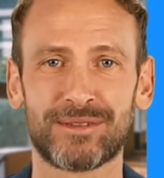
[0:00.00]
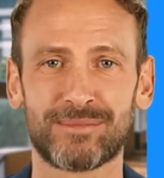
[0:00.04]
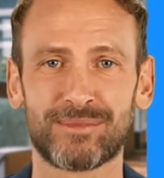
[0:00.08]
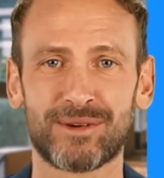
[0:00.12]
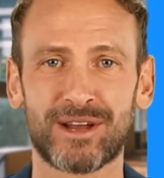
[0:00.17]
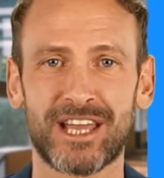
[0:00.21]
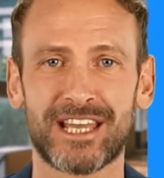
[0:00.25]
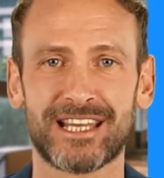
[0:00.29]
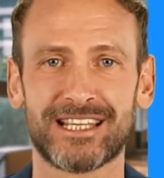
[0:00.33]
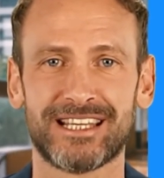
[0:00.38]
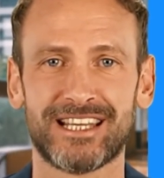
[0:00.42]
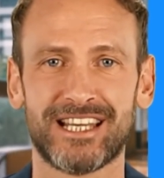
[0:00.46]

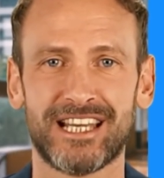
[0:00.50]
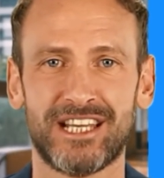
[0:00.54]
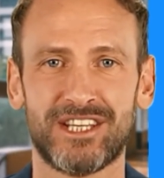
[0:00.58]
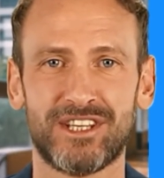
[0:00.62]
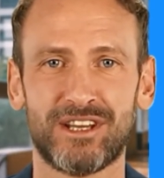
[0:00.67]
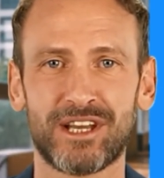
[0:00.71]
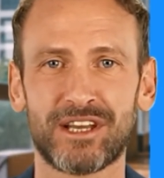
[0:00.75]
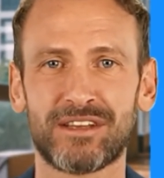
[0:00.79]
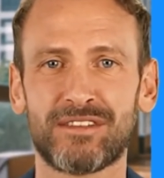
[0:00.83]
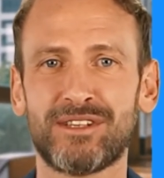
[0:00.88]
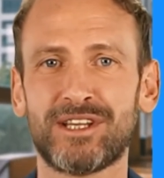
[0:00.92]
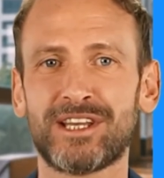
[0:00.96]
Let's think
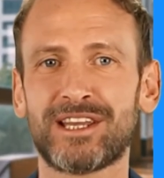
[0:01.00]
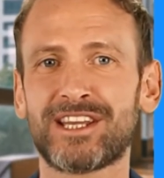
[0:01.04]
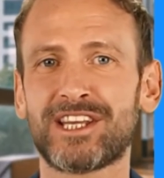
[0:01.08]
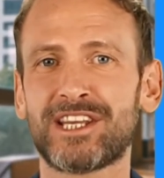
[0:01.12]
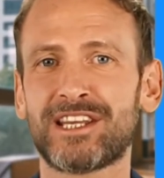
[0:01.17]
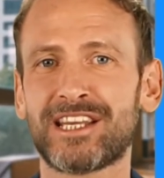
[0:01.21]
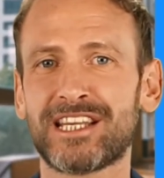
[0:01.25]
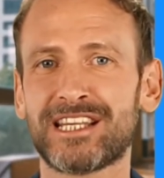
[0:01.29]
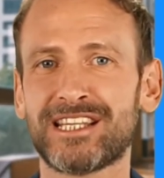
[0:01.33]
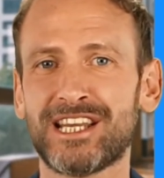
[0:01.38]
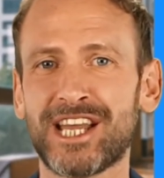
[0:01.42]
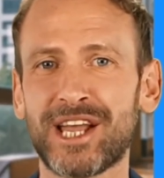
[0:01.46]
of a
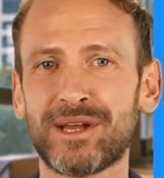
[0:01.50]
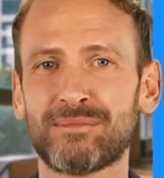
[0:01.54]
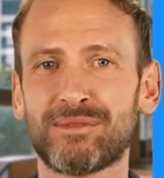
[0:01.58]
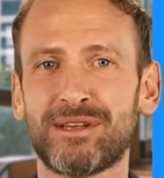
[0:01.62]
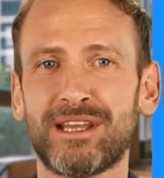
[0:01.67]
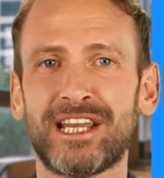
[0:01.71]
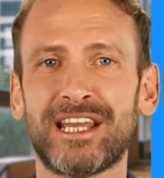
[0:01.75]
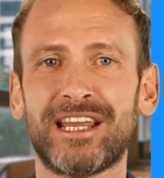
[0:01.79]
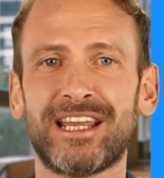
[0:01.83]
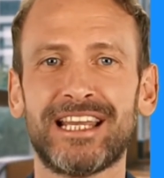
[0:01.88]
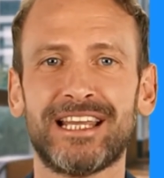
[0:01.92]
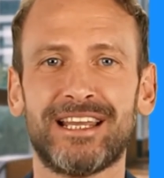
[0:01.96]
fictitious
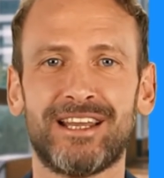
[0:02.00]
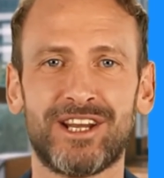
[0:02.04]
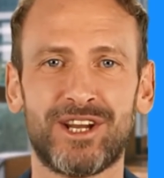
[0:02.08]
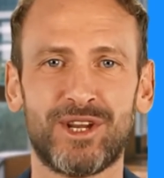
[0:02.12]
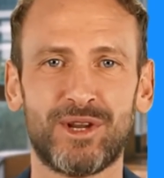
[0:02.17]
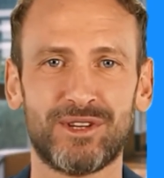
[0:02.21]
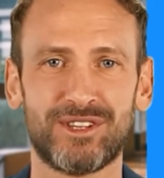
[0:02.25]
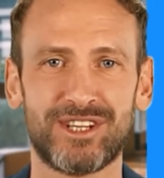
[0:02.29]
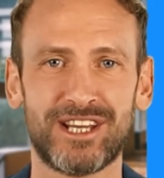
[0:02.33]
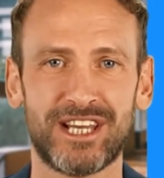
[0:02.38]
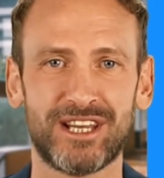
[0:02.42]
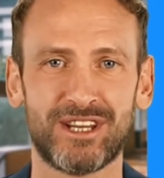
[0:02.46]
company that
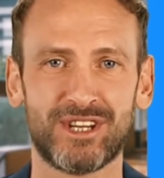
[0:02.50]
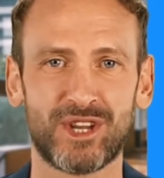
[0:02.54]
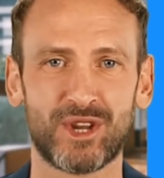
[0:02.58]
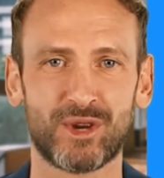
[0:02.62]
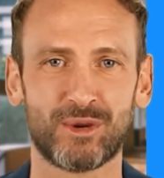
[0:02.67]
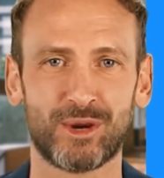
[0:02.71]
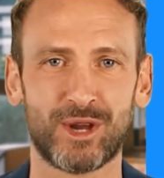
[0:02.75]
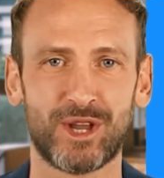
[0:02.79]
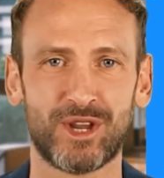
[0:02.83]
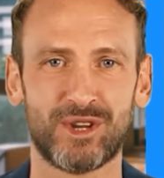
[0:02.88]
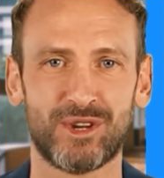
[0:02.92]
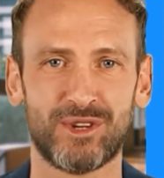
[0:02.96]
deals in
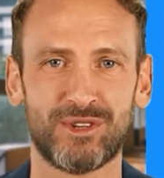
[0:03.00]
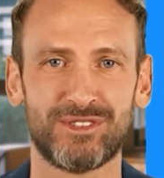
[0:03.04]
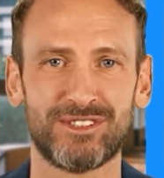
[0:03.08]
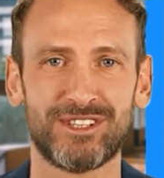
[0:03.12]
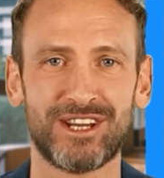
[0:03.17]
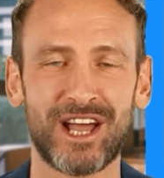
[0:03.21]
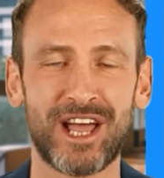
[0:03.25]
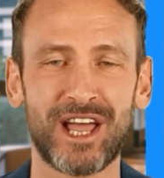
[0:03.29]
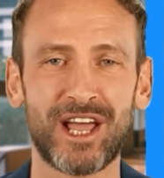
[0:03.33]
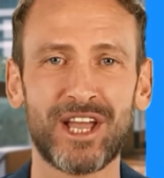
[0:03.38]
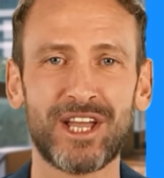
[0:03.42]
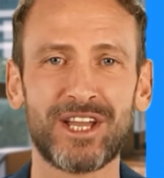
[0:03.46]
new and used
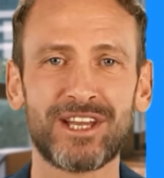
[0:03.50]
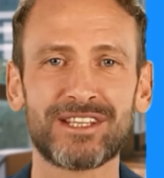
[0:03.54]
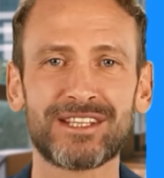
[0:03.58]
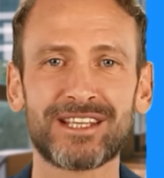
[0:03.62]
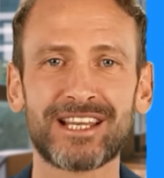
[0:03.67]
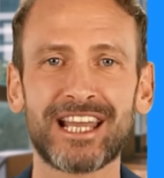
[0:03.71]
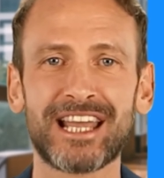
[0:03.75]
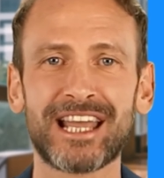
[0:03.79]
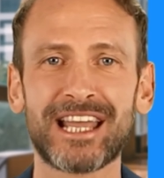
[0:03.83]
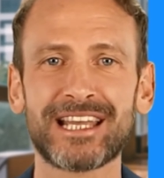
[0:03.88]
cars